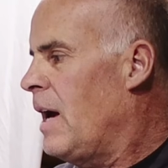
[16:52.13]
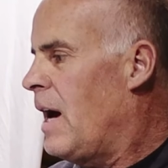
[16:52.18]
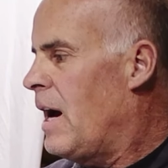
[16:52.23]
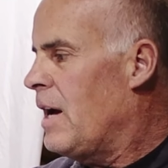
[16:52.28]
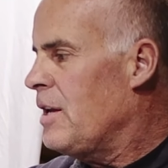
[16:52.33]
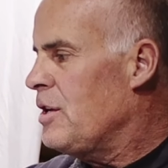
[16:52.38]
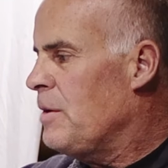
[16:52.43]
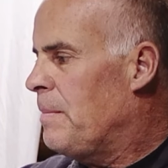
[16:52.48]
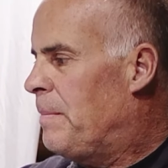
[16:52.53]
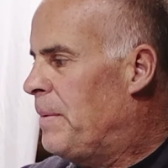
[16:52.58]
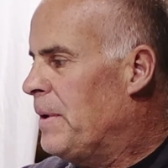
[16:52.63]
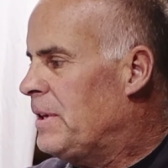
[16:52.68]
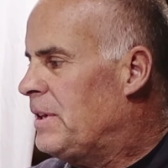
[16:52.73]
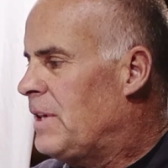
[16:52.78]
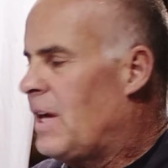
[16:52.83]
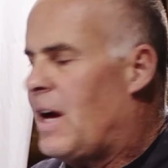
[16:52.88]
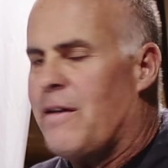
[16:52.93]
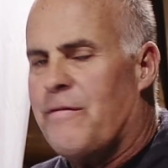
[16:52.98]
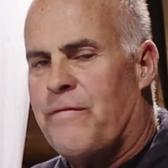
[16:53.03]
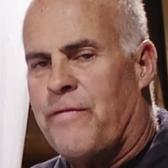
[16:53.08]
Had you put
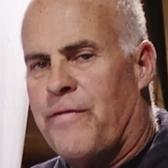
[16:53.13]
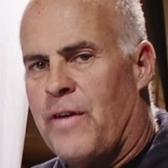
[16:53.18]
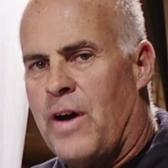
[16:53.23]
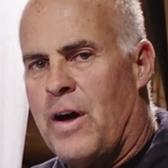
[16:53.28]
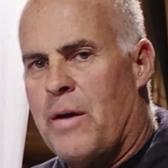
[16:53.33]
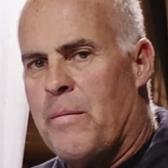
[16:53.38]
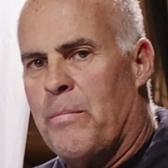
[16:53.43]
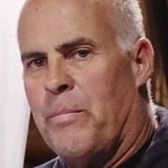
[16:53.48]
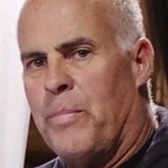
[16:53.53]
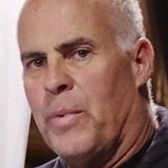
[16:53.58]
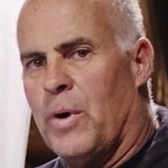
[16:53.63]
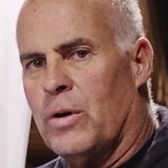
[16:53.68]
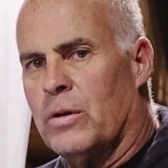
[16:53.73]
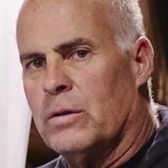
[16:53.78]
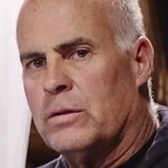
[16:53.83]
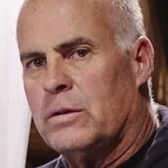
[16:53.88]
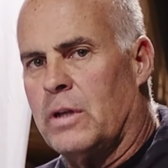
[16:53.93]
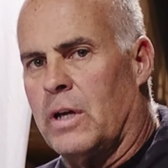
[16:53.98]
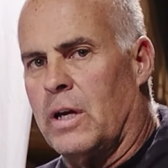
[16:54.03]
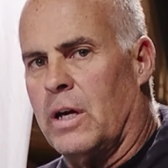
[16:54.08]
that front
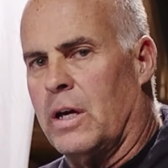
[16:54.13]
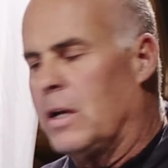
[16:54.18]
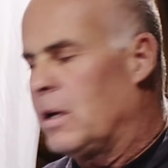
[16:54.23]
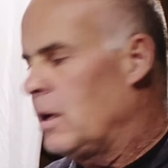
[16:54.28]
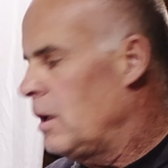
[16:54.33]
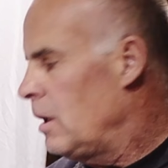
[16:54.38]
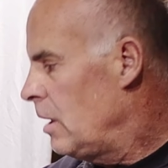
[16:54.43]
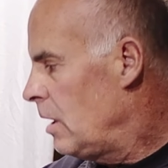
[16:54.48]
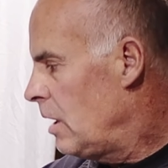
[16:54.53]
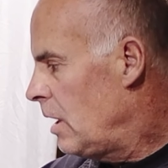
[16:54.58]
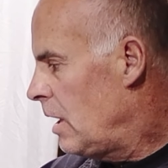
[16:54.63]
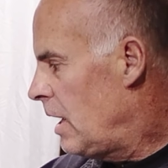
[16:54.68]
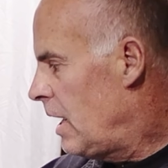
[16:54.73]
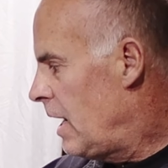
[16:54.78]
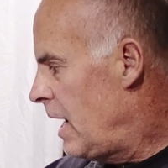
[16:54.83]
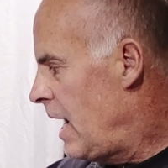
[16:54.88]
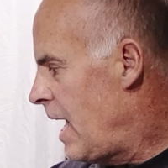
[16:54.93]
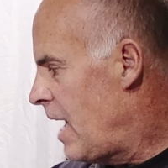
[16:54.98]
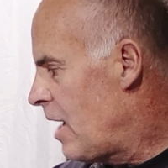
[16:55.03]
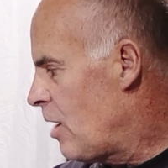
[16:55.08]
bolt in
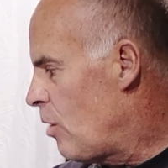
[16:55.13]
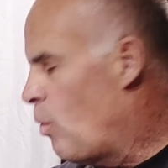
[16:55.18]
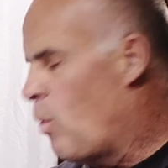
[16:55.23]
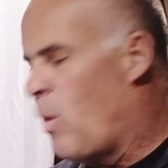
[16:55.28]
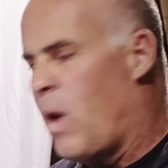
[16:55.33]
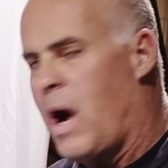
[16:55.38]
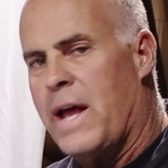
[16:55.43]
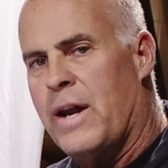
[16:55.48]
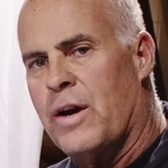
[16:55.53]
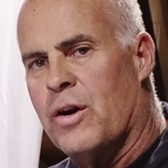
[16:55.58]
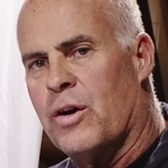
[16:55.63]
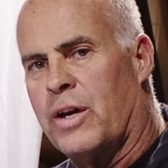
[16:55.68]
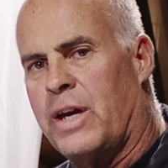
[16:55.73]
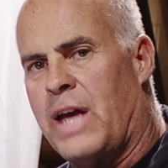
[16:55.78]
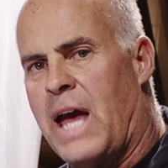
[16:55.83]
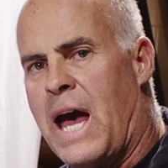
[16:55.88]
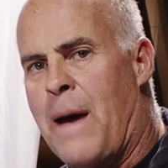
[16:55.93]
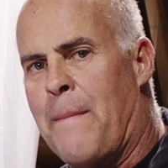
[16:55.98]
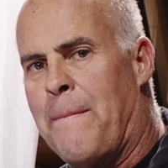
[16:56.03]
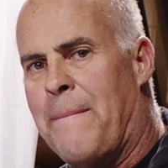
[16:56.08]
and had a wider
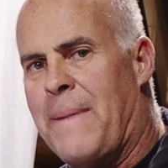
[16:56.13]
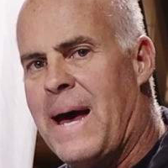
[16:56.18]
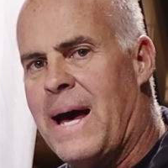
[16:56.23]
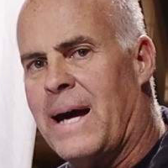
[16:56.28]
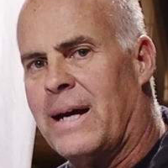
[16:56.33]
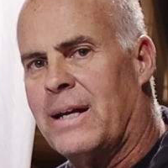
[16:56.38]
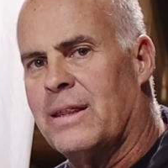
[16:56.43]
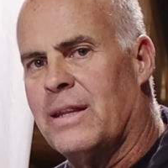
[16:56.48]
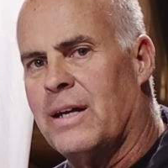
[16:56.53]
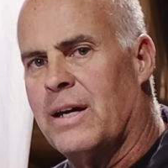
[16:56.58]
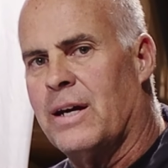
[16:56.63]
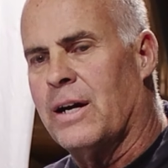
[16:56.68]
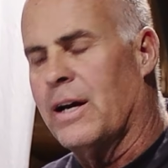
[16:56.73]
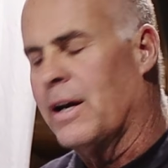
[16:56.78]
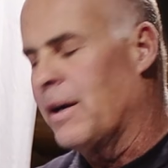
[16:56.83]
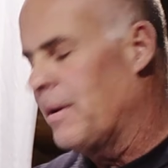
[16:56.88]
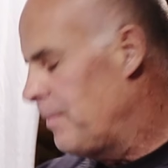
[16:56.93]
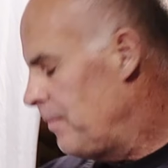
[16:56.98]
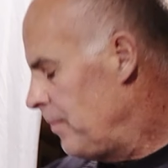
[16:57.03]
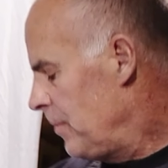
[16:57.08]
gap back
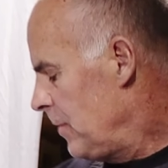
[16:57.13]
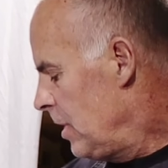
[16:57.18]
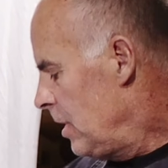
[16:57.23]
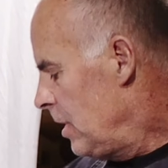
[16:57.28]
there,